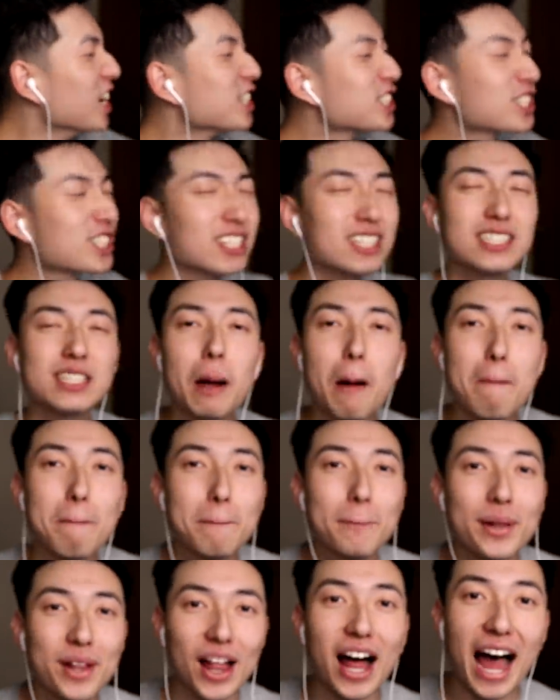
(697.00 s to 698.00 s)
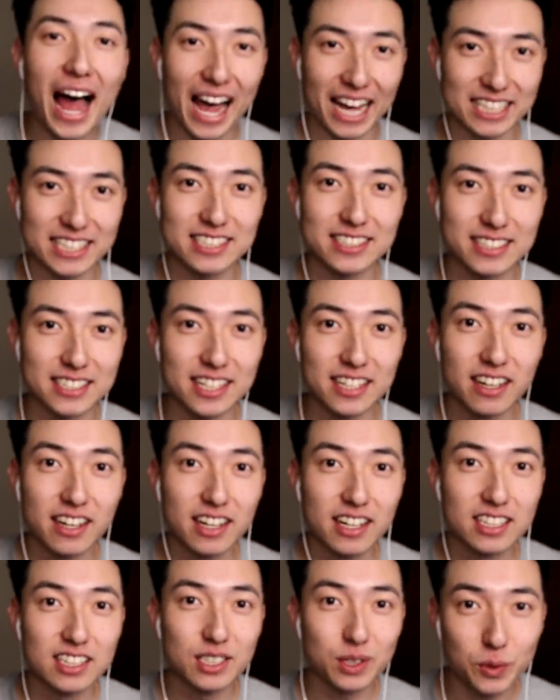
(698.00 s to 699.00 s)
such a blast
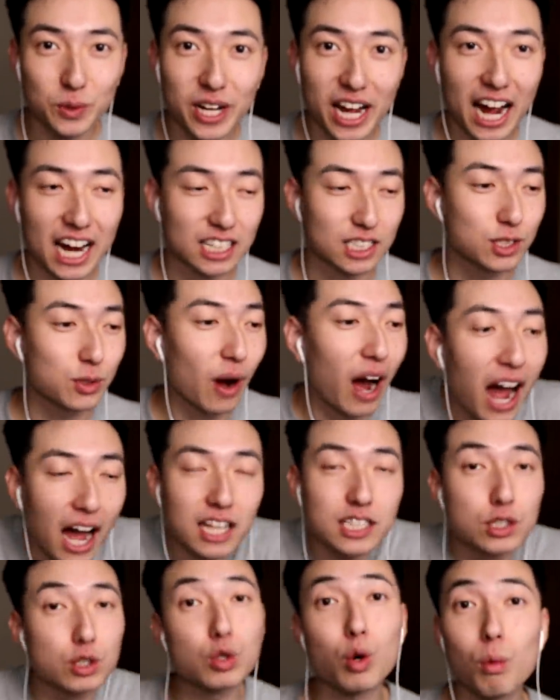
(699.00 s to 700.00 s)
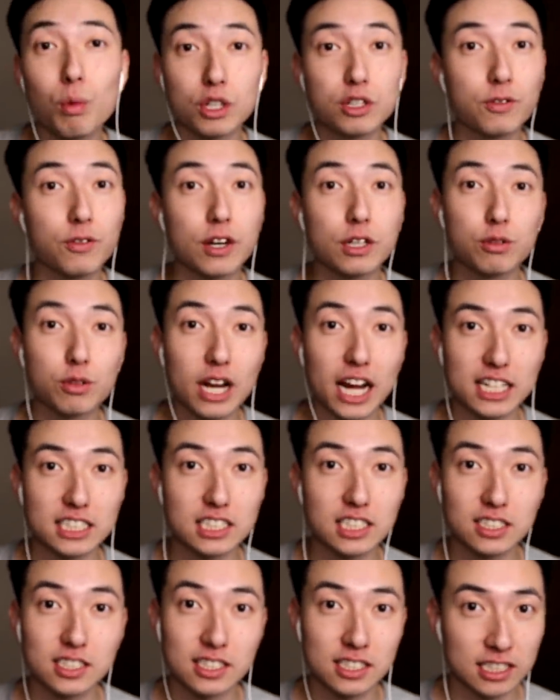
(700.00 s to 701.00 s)
to react to. I had so much fun
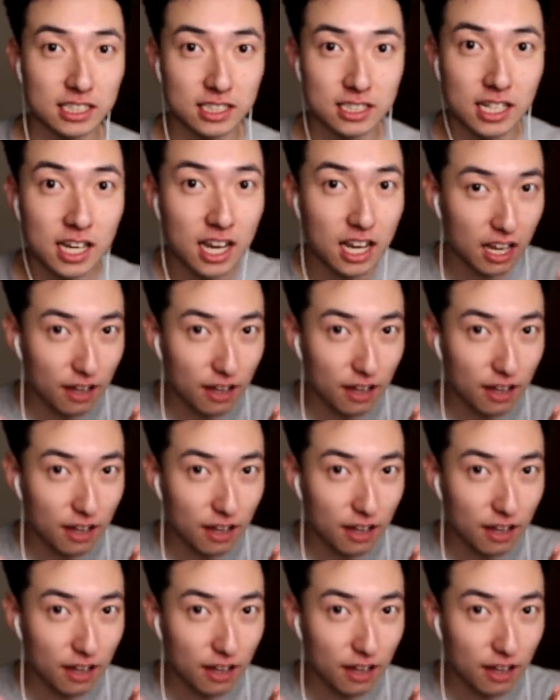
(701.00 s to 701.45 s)
reacting to this.